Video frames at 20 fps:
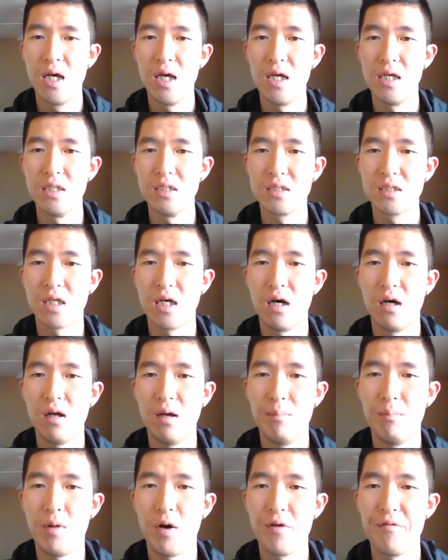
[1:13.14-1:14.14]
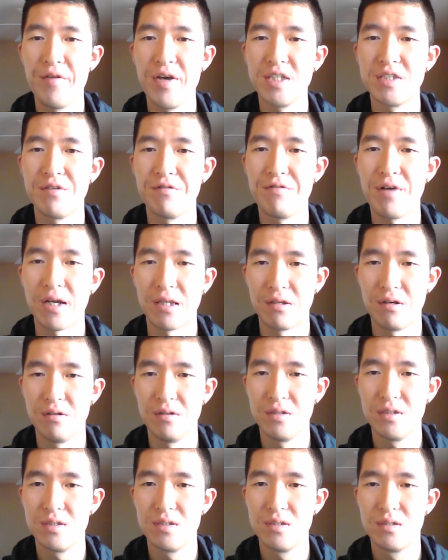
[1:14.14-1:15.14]
is called motivation
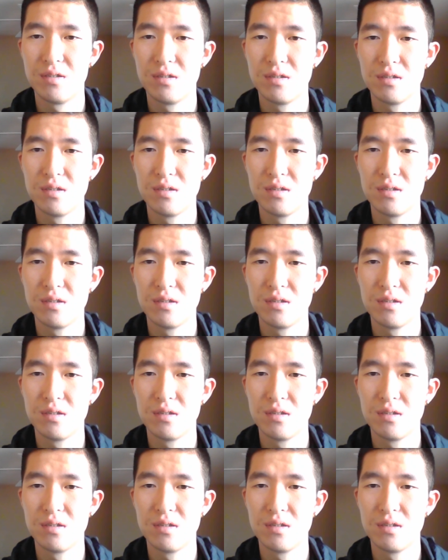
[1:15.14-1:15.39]
factors.